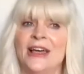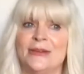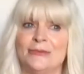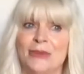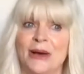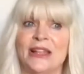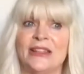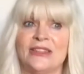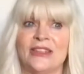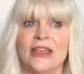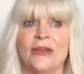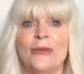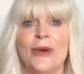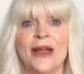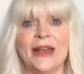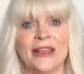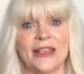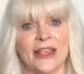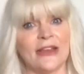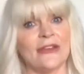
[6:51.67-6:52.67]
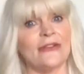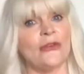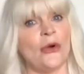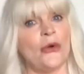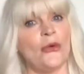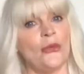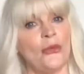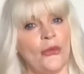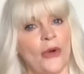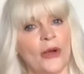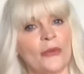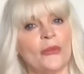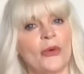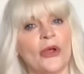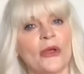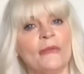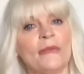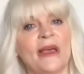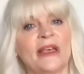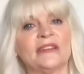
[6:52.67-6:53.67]
But they want to give one
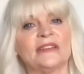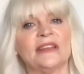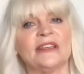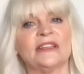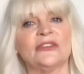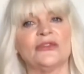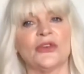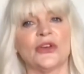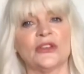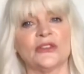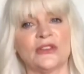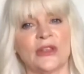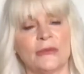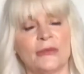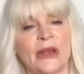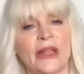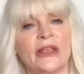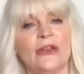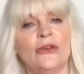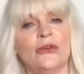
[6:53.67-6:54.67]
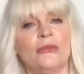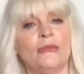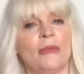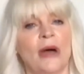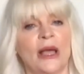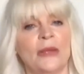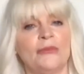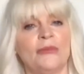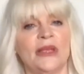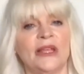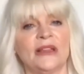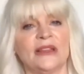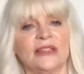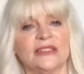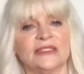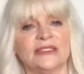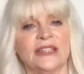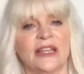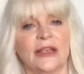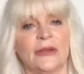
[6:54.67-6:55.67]
more message for somebody who might be
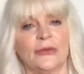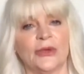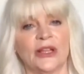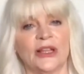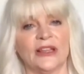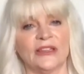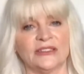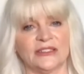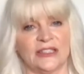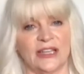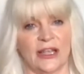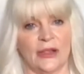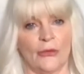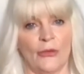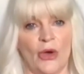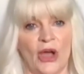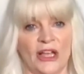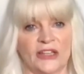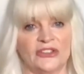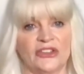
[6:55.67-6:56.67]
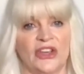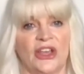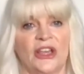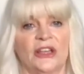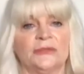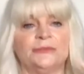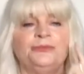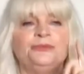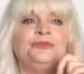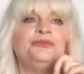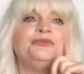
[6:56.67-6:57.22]
listening, re listening, watching.